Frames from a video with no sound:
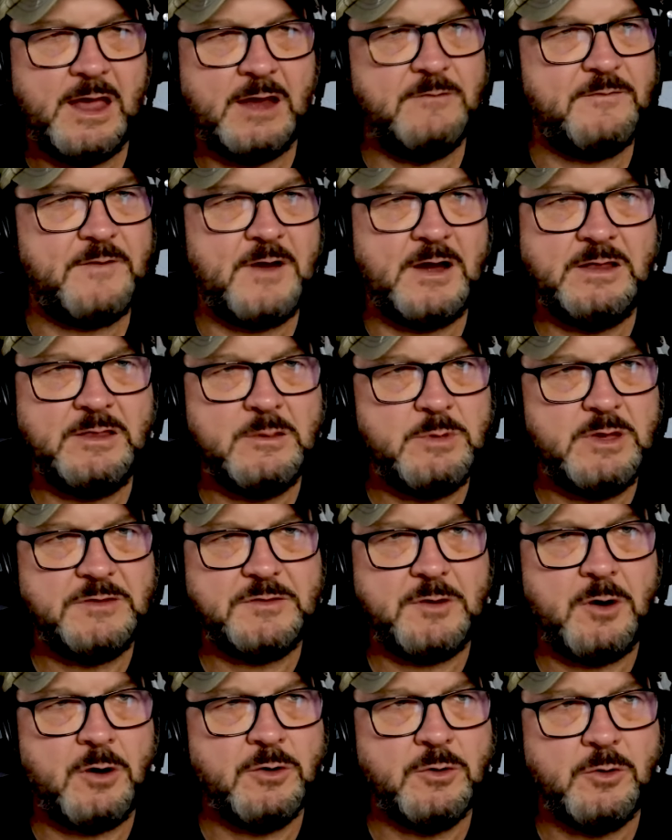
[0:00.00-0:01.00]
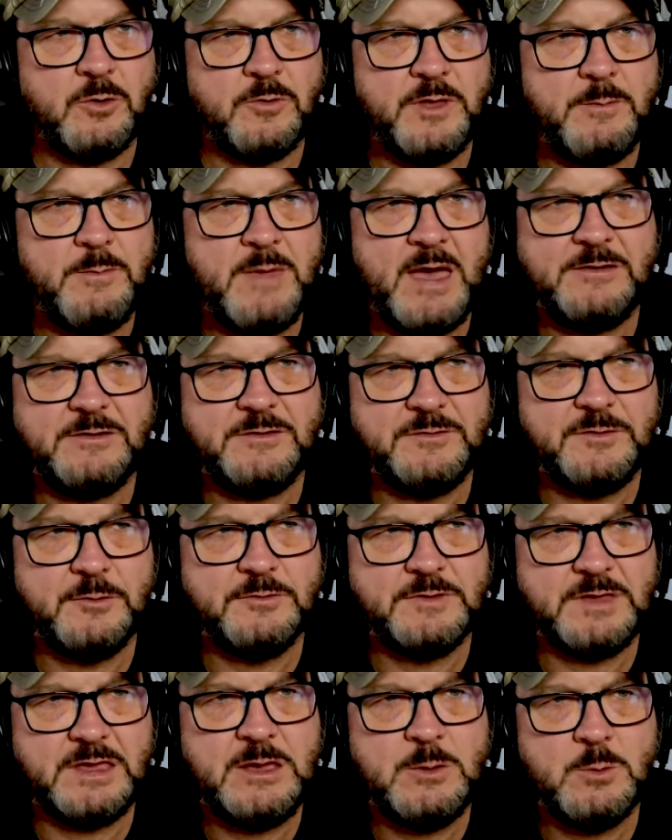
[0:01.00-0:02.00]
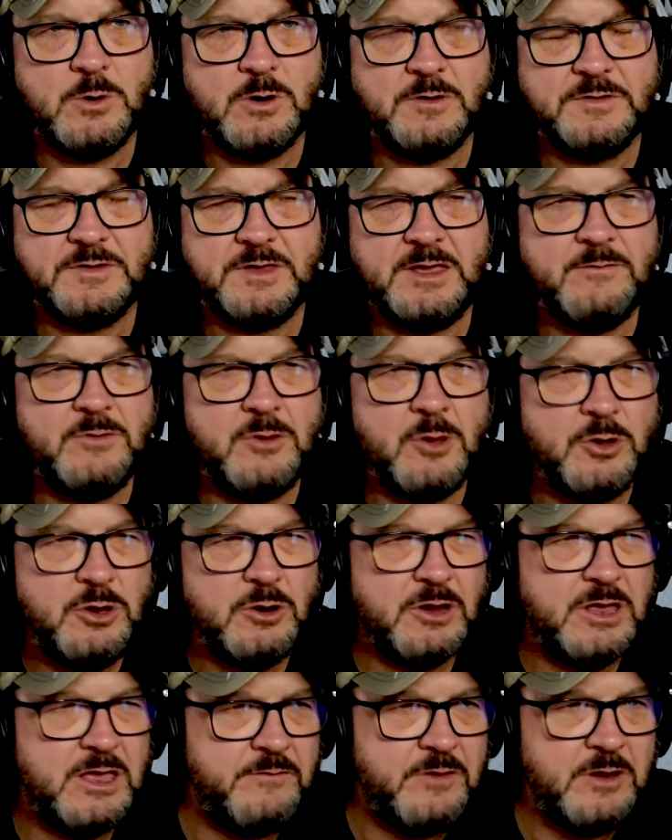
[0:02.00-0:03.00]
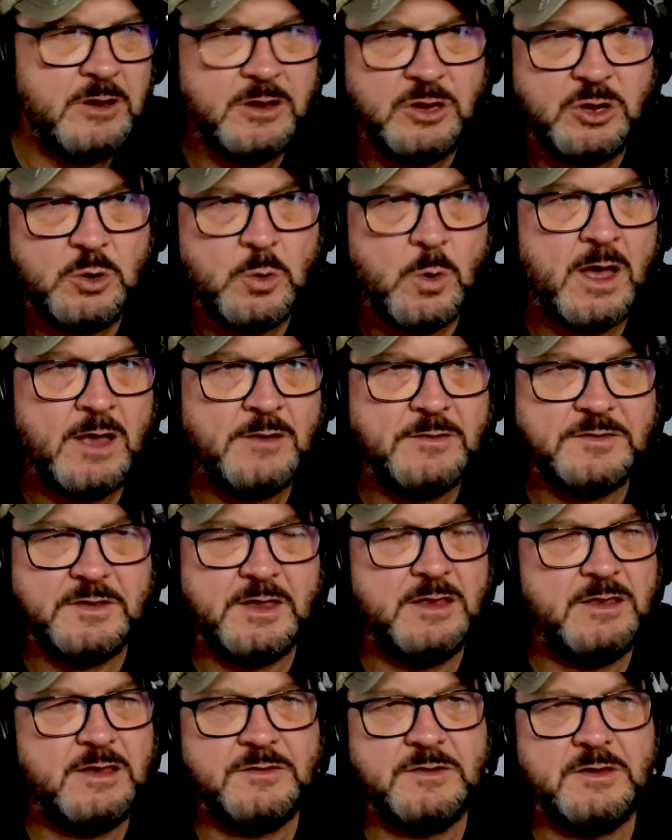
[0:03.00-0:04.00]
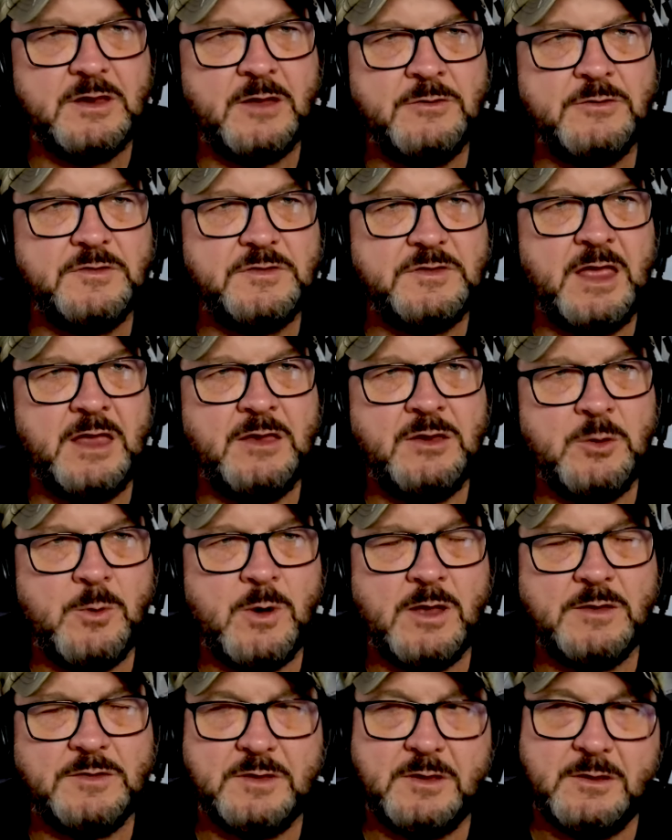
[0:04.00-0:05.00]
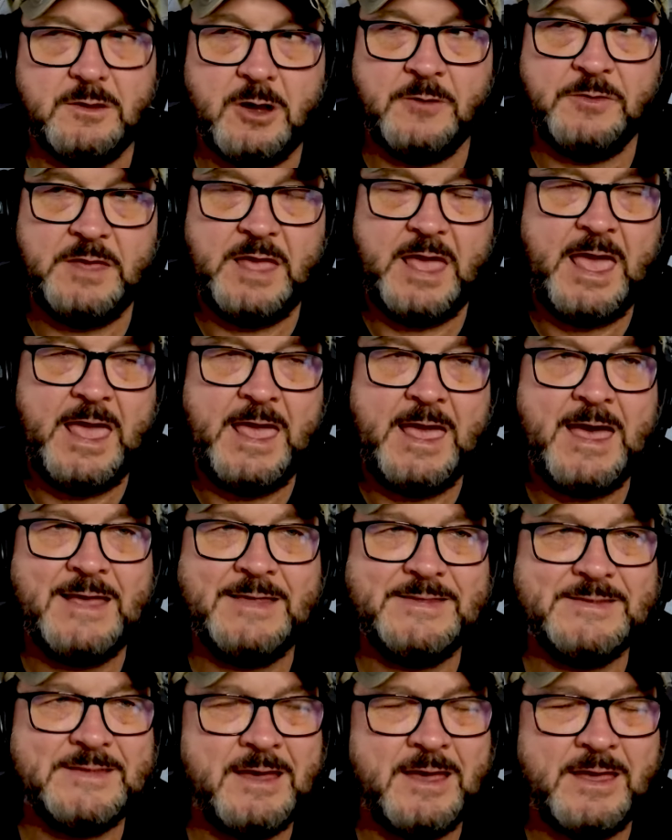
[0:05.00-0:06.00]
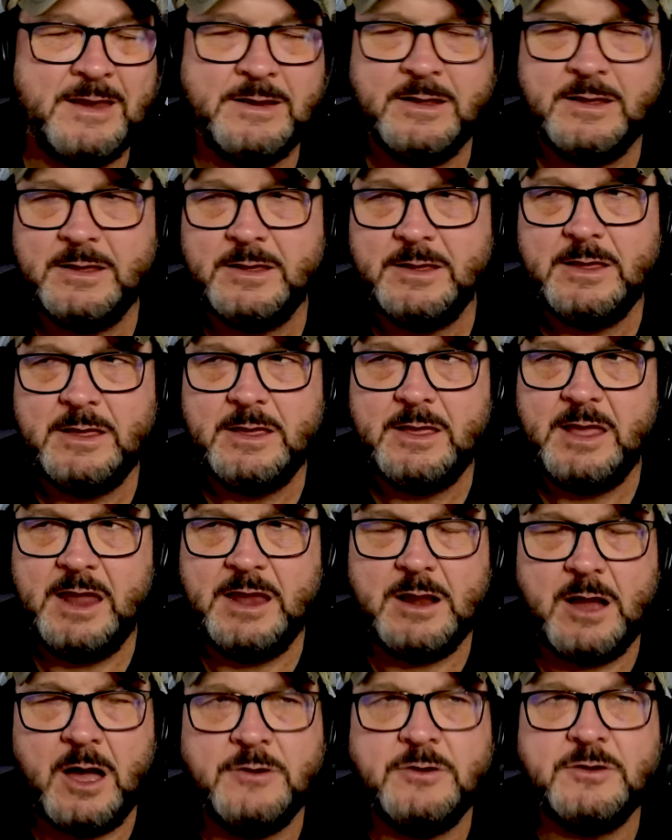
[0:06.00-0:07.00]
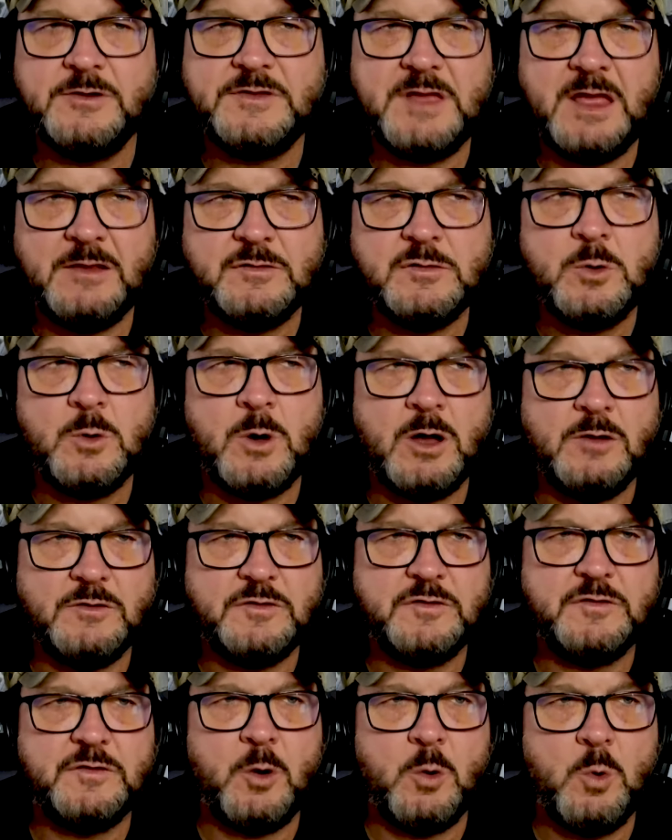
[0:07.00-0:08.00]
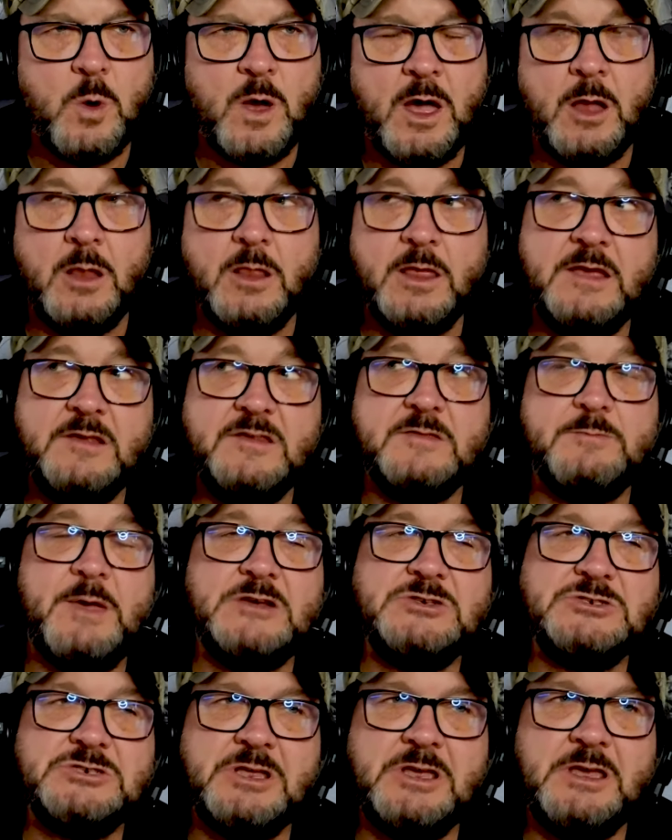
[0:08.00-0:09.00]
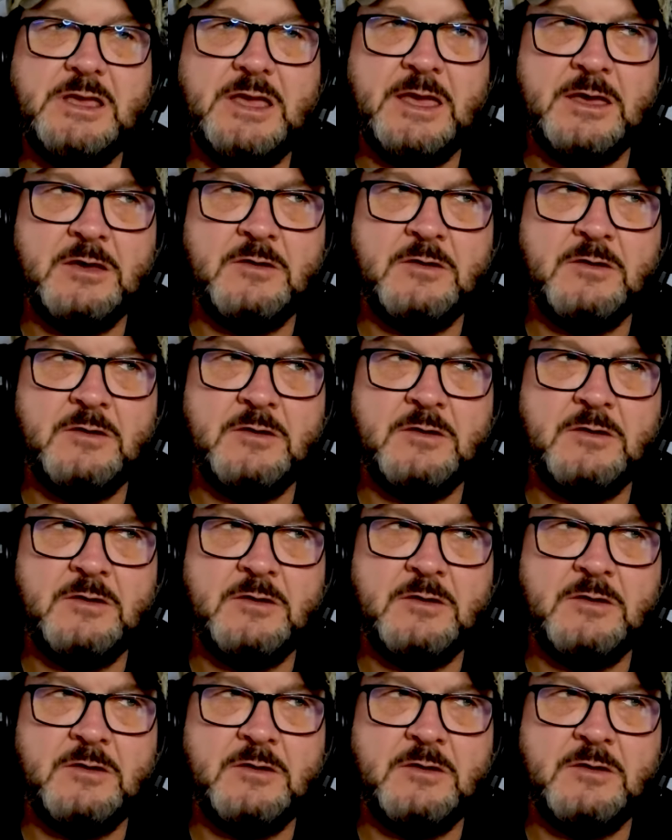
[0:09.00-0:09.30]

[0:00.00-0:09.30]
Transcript: and finding the best article that matches those keywords. Even though you're giving it nuance, it doesn't understand nuance. On the AI side, it understands nuance so well, especially